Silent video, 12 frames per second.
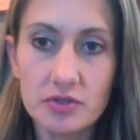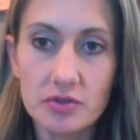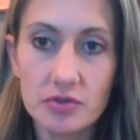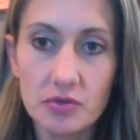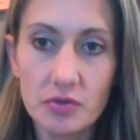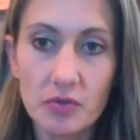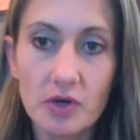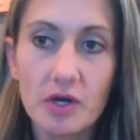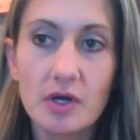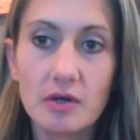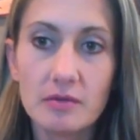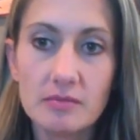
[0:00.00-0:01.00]
to
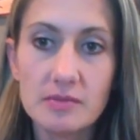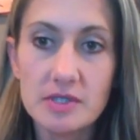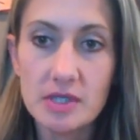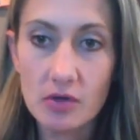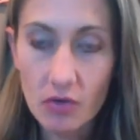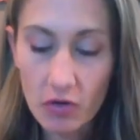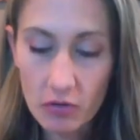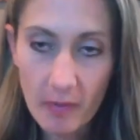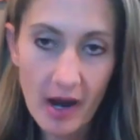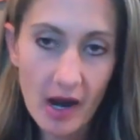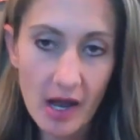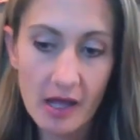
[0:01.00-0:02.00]
see a growth
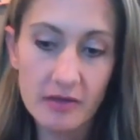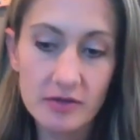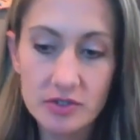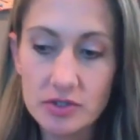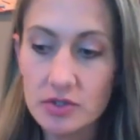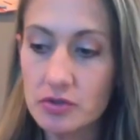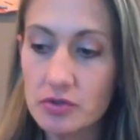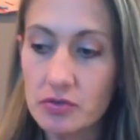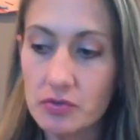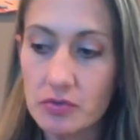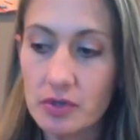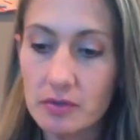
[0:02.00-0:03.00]
path,
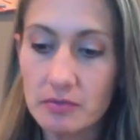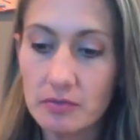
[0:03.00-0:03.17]
to,